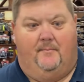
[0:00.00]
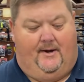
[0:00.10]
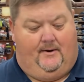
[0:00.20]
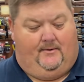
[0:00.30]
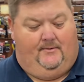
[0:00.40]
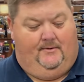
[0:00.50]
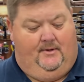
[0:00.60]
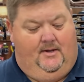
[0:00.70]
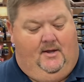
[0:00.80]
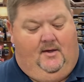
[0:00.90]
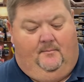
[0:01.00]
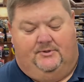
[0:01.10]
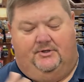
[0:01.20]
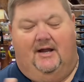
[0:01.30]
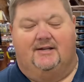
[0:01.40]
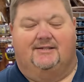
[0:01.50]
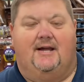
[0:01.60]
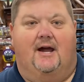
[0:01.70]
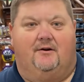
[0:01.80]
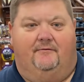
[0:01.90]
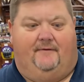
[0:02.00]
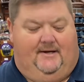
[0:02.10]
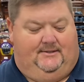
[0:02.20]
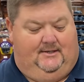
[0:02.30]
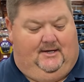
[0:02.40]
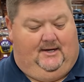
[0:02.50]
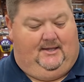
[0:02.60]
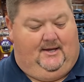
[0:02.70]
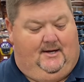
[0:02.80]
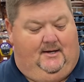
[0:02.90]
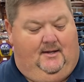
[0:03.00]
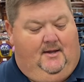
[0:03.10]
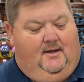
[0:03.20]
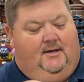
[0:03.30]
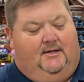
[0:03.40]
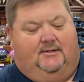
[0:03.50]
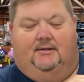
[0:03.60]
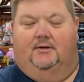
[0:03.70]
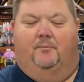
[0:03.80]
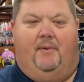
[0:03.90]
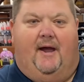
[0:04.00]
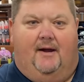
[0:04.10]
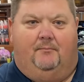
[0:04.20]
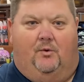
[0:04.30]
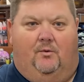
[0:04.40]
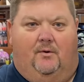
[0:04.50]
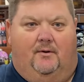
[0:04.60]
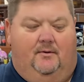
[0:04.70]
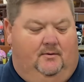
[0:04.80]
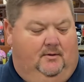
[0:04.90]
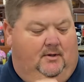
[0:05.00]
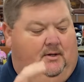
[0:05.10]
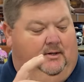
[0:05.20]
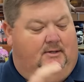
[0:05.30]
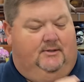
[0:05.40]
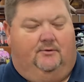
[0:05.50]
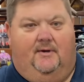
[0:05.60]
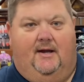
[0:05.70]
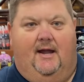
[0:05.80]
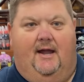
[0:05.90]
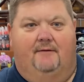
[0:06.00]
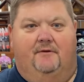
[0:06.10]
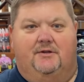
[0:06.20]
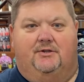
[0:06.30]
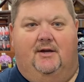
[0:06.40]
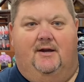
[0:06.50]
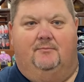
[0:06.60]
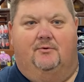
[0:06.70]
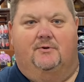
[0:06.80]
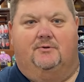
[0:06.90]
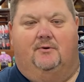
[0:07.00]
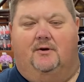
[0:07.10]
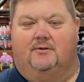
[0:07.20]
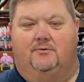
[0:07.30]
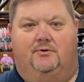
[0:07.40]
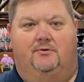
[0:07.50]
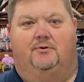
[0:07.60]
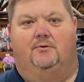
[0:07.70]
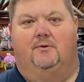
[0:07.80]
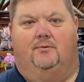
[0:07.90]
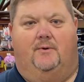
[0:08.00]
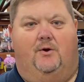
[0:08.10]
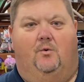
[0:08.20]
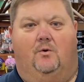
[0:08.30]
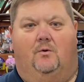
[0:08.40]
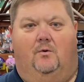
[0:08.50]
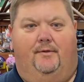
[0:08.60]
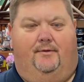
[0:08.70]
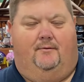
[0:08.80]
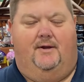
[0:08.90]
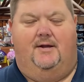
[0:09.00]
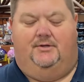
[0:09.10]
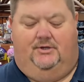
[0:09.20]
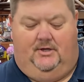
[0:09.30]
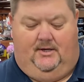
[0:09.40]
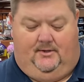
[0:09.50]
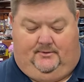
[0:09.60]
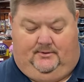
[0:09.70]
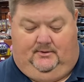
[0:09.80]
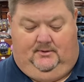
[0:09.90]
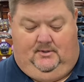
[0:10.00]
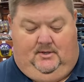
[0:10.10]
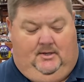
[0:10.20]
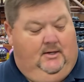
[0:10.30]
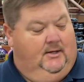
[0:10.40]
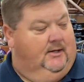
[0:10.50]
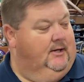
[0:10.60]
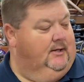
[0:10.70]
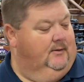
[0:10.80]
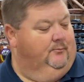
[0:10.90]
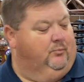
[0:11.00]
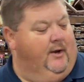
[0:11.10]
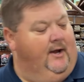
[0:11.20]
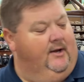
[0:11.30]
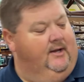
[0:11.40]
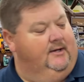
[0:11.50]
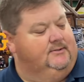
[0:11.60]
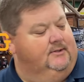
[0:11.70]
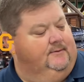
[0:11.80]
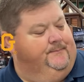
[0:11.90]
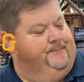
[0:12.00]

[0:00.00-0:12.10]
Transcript: barrel, but you're not sacrificing anything. It's still backboard. It's 3.5-inch chamber, which will also shoot 2 3/4 or 3-inch shells. Brownings,